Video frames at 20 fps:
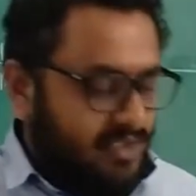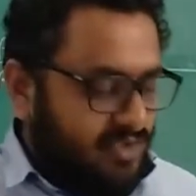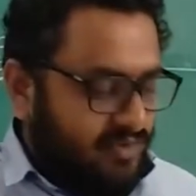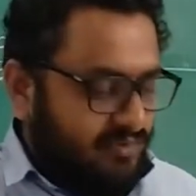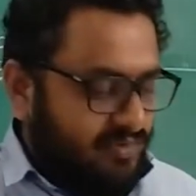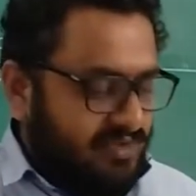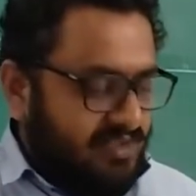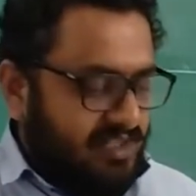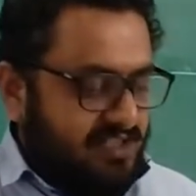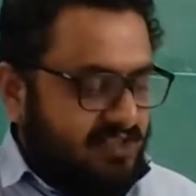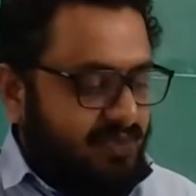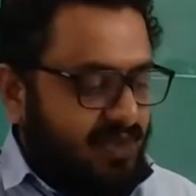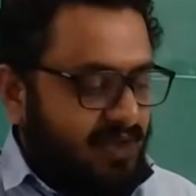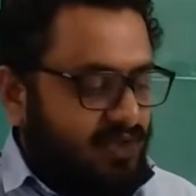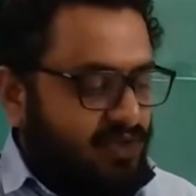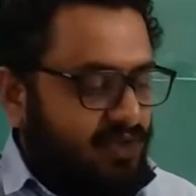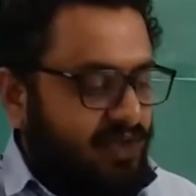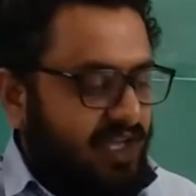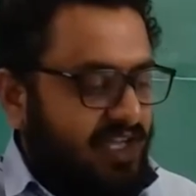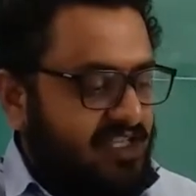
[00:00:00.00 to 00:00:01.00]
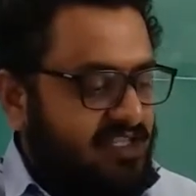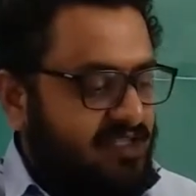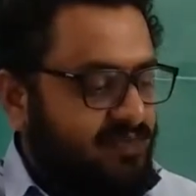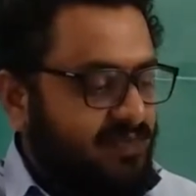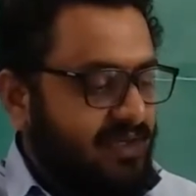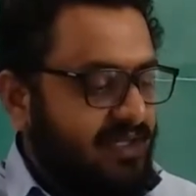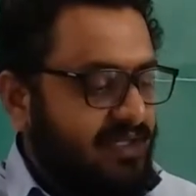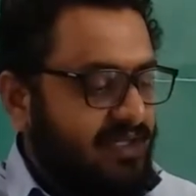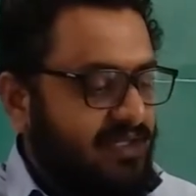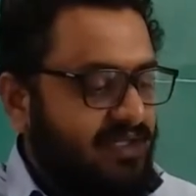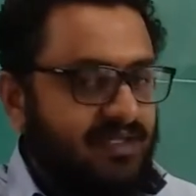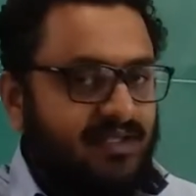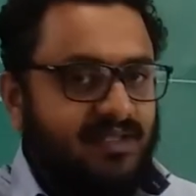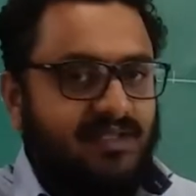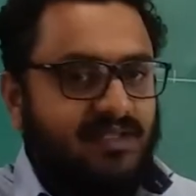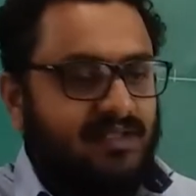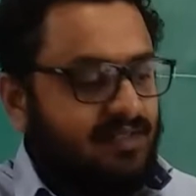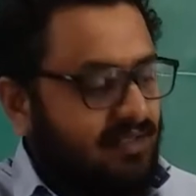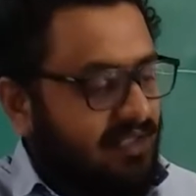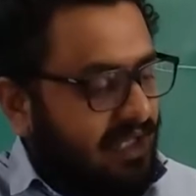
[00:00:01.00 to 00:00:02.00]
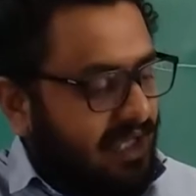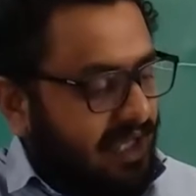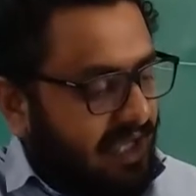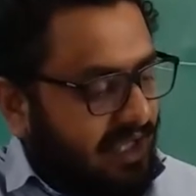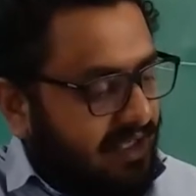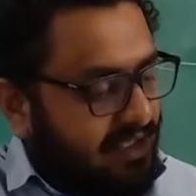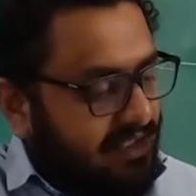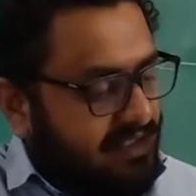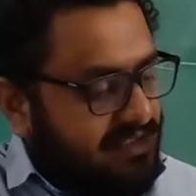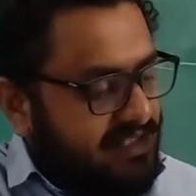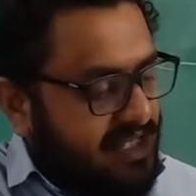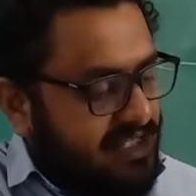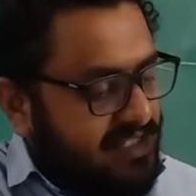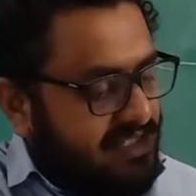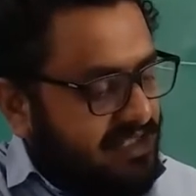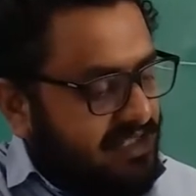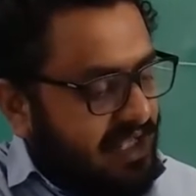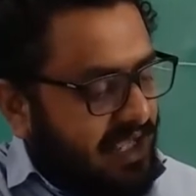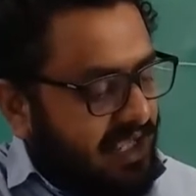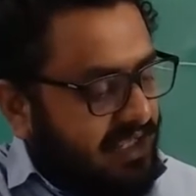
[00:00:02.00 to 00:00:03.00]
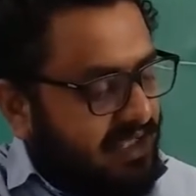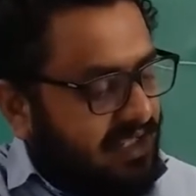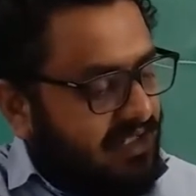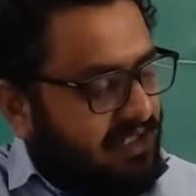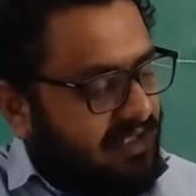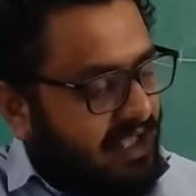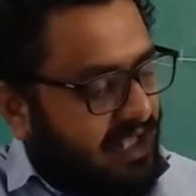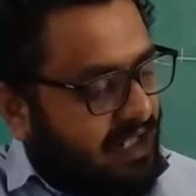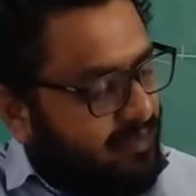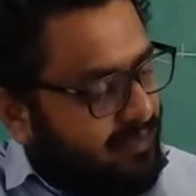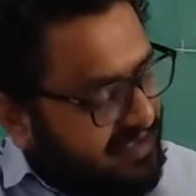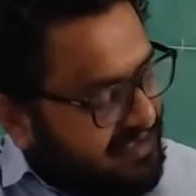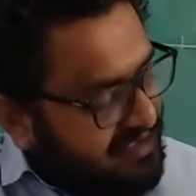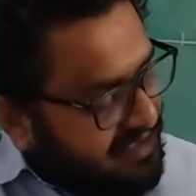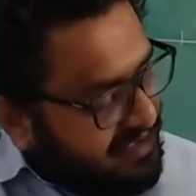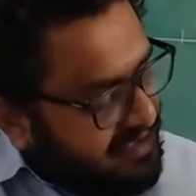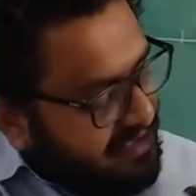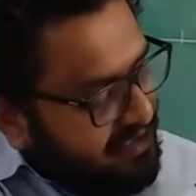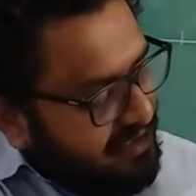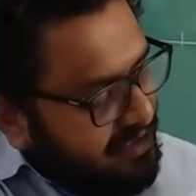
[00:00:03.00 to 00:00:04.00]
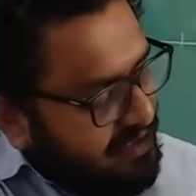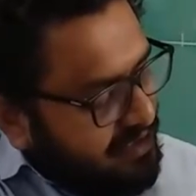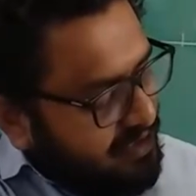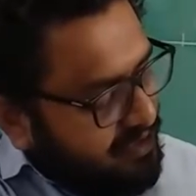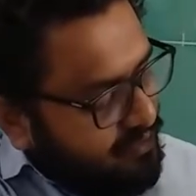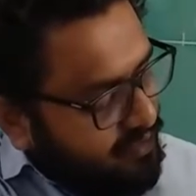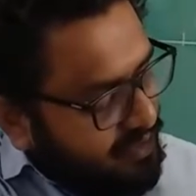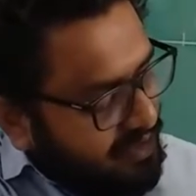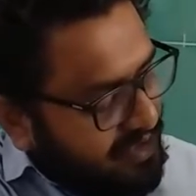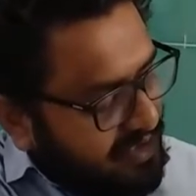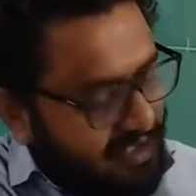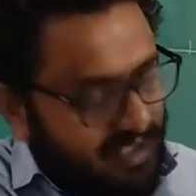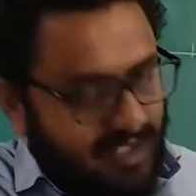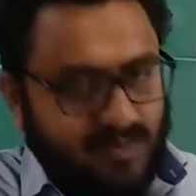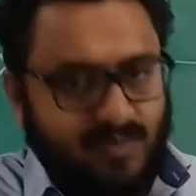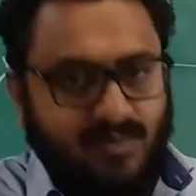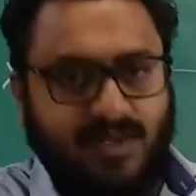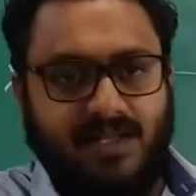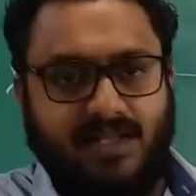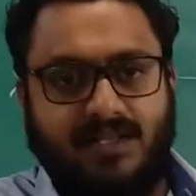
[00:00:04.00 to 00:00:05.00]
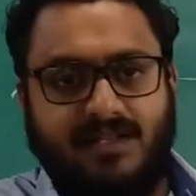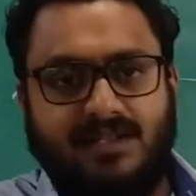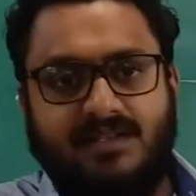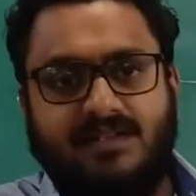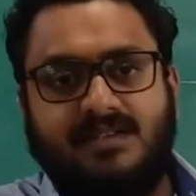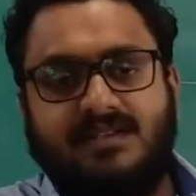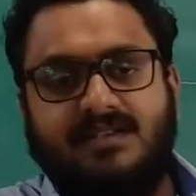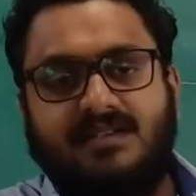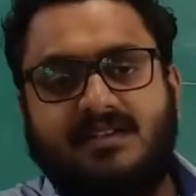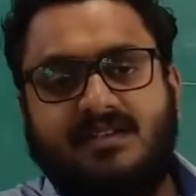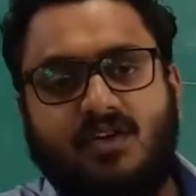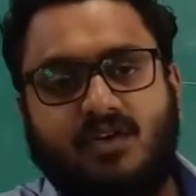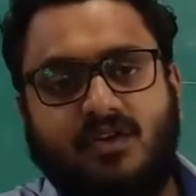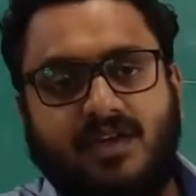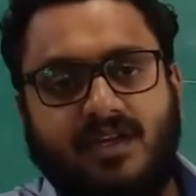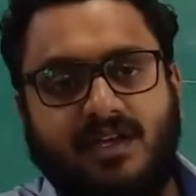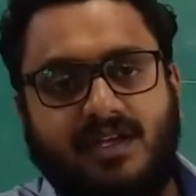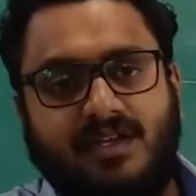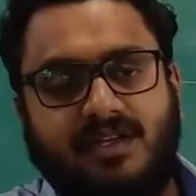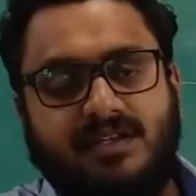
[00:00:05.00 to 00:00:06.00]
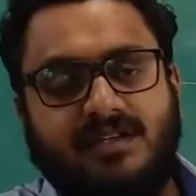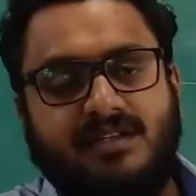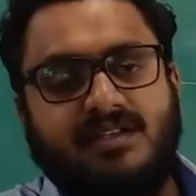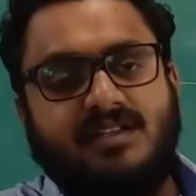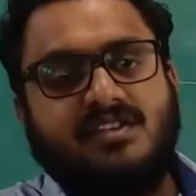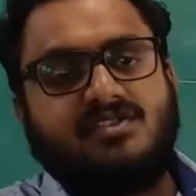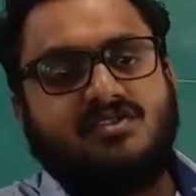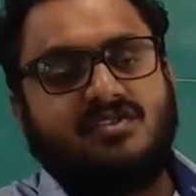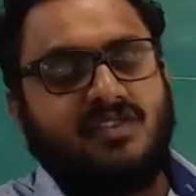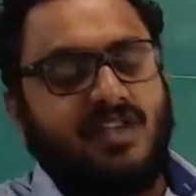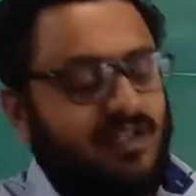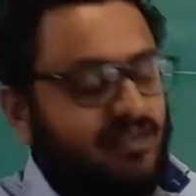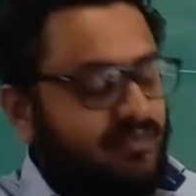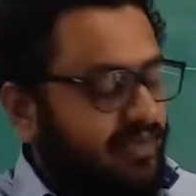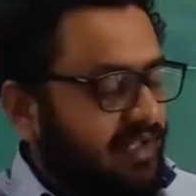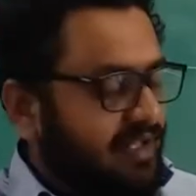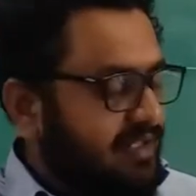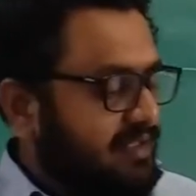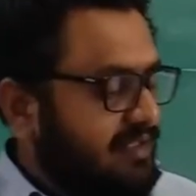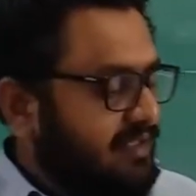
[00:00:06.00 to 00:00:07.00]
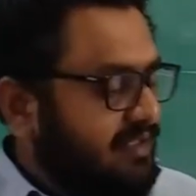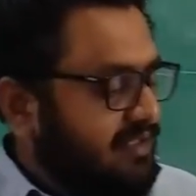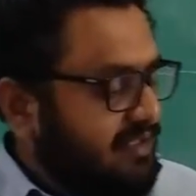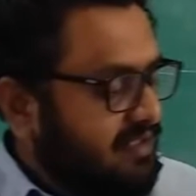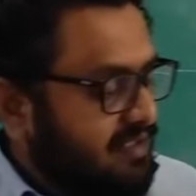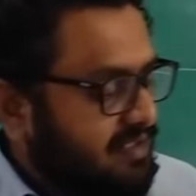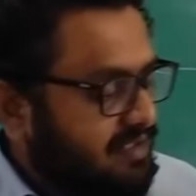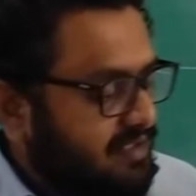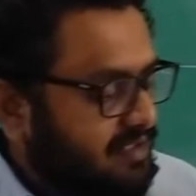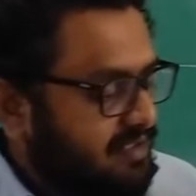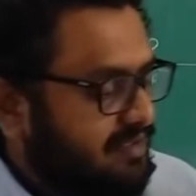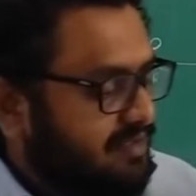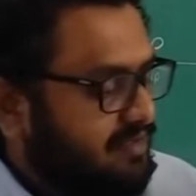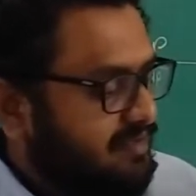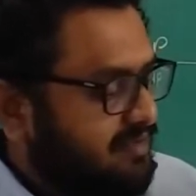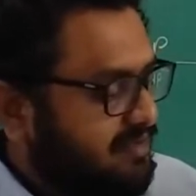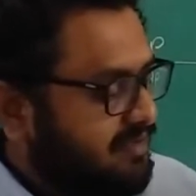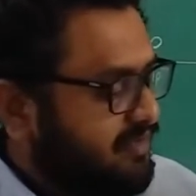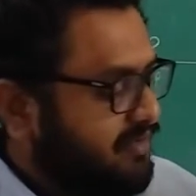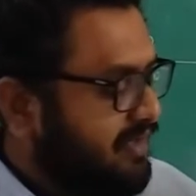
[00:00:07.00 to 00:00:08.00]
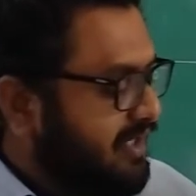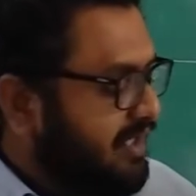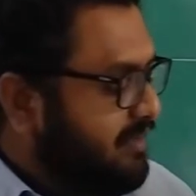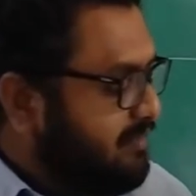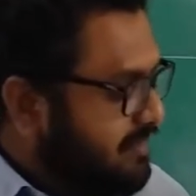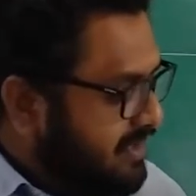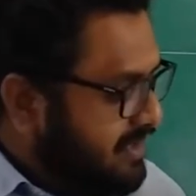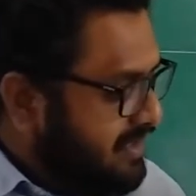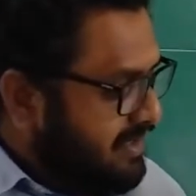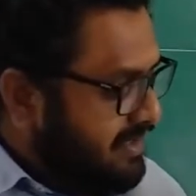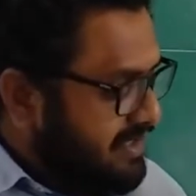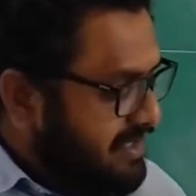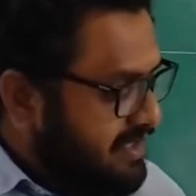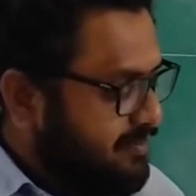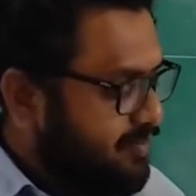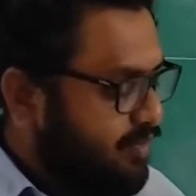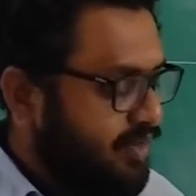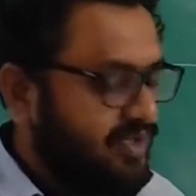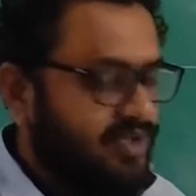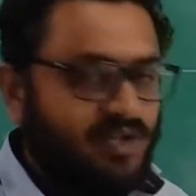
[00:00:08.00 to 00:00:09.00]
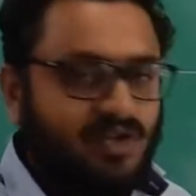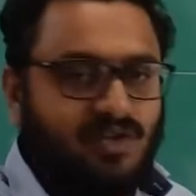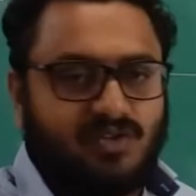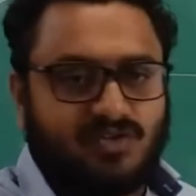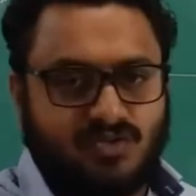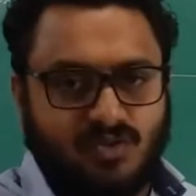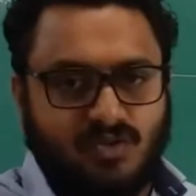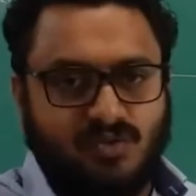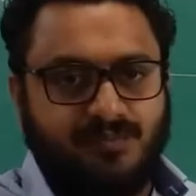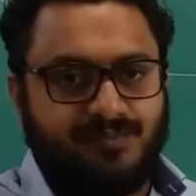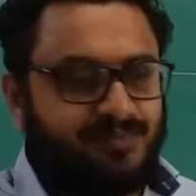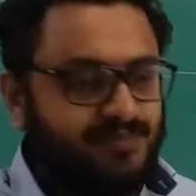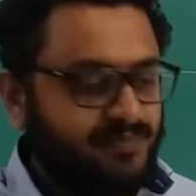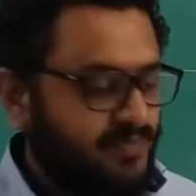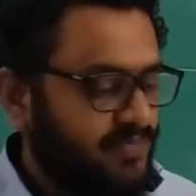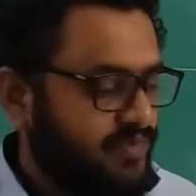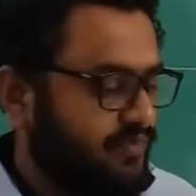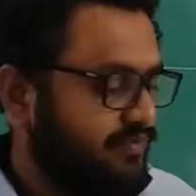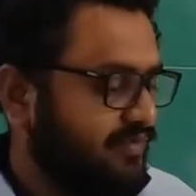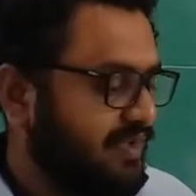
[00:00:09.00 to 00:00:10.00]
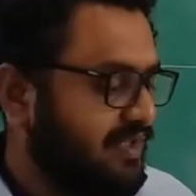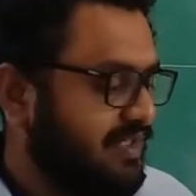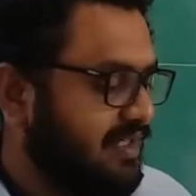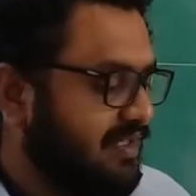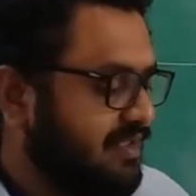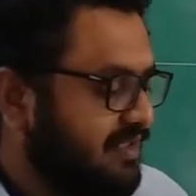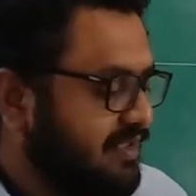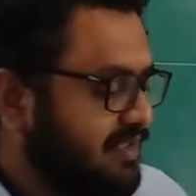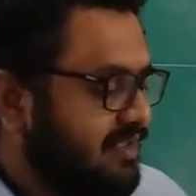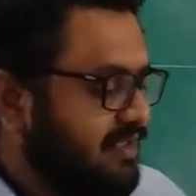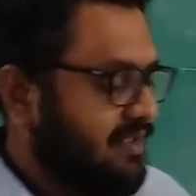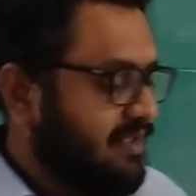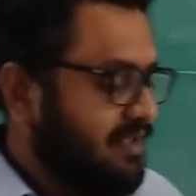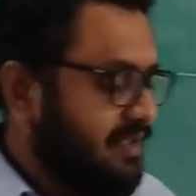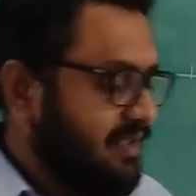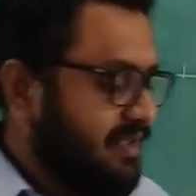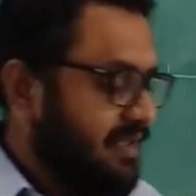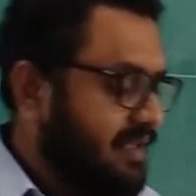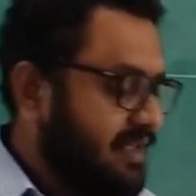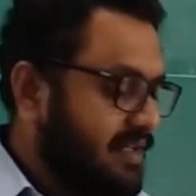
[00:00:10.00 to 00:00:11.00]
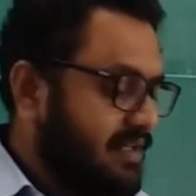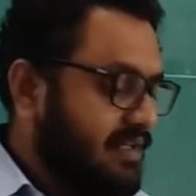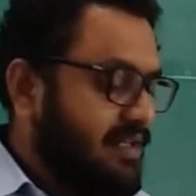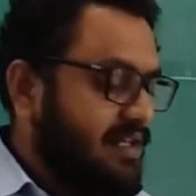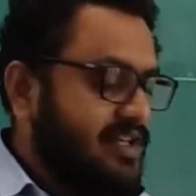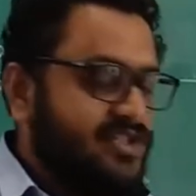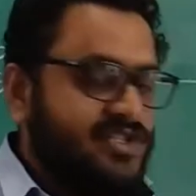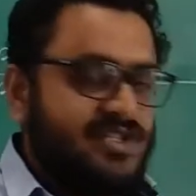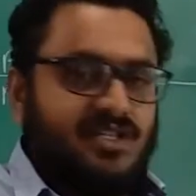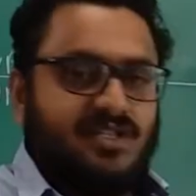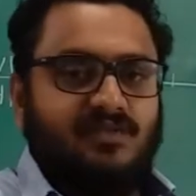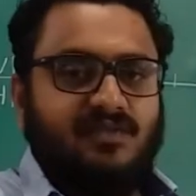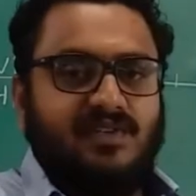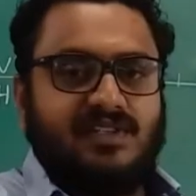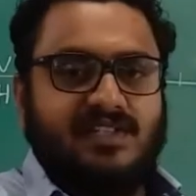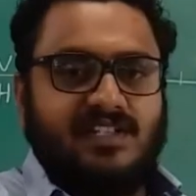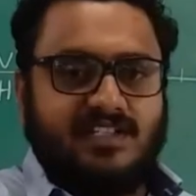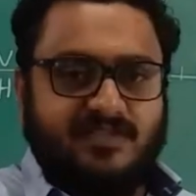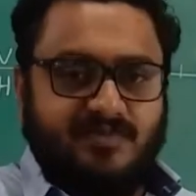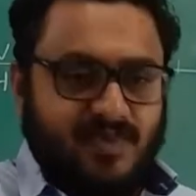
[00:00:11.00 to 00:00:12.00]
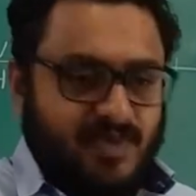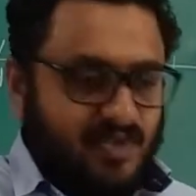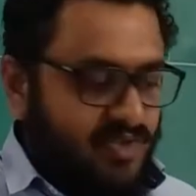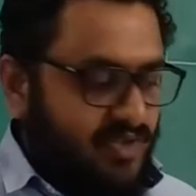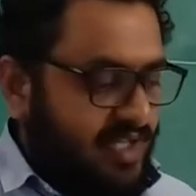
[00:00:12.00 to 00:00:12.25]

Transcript: with respect to H P, the angle, change in angle can be seen in vertical plane. Okay. So that when uh, you can make a key point also, with the inclination with respect to